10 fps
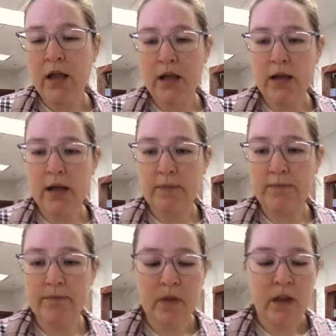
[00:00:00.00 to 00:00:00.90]

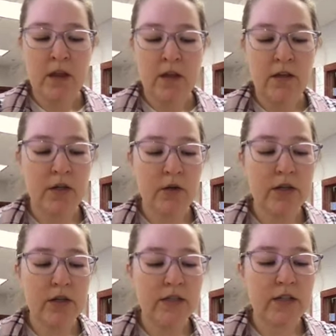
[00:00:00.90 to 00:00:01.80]
You know,
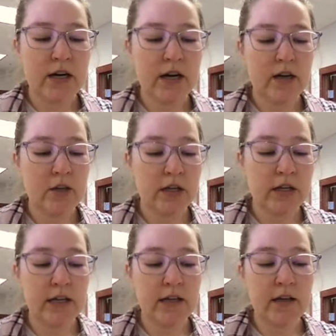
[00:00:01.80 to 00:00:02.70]
you can start
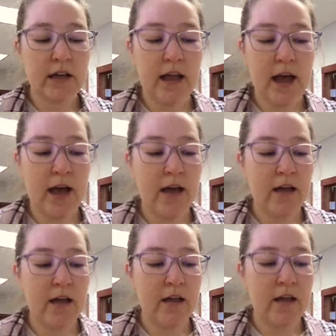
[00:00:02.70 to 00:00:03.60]
looking
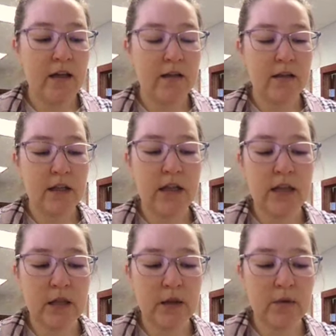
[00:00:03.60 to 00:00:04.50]
at the
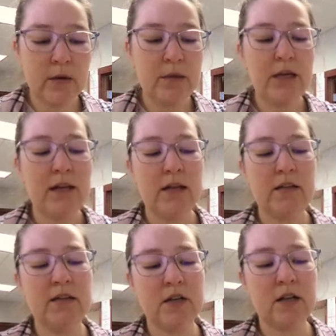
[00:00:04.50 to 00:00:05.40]
length of the ribbon
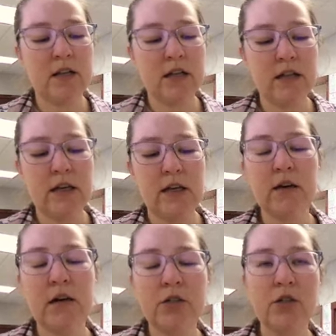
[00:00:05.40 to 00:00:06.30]
and start thinking like,
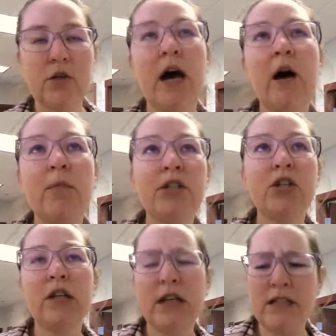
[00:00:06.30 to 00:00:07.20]
oh, how
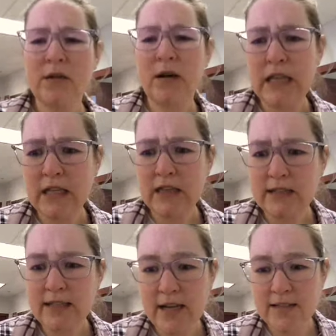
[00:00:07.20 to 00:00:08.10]
much clay do I think
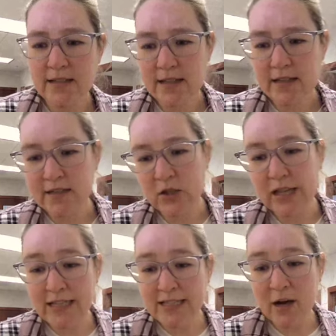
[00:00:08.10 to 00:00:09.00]
this has in it? So
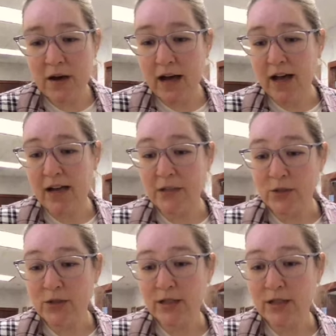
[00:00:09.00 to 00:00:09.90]
that's how I
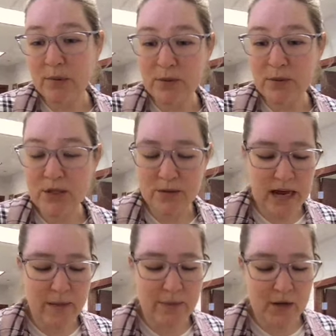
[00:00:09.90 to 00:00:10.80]
usually approach it when
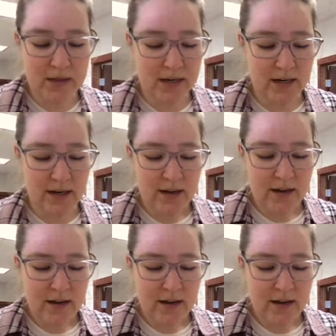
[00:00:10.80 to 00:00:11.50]
I'm out there